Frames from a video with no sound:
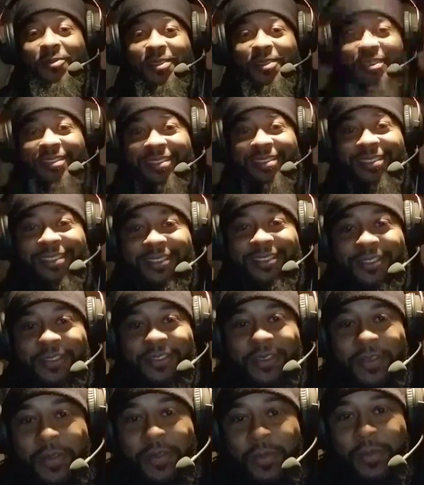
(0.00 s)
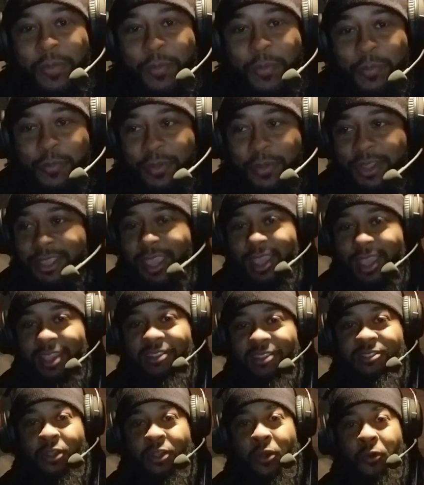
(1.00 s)
pizza too. But yeah,
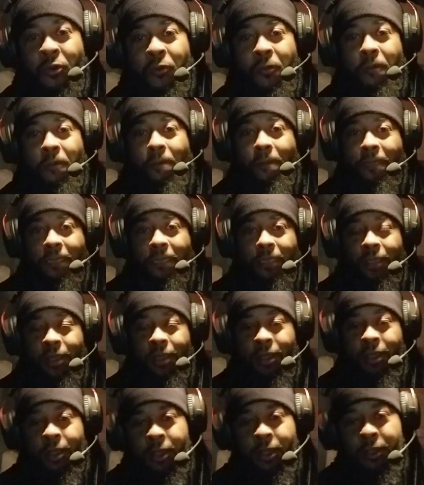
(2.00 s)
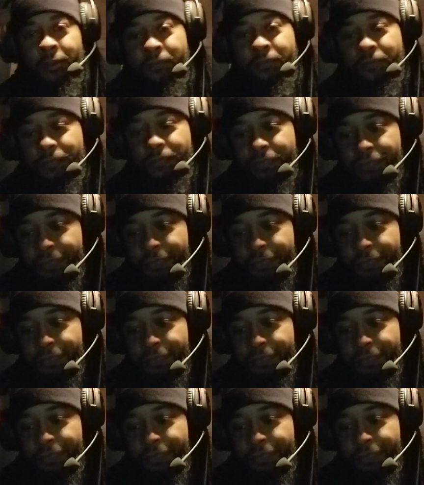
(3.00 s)
so um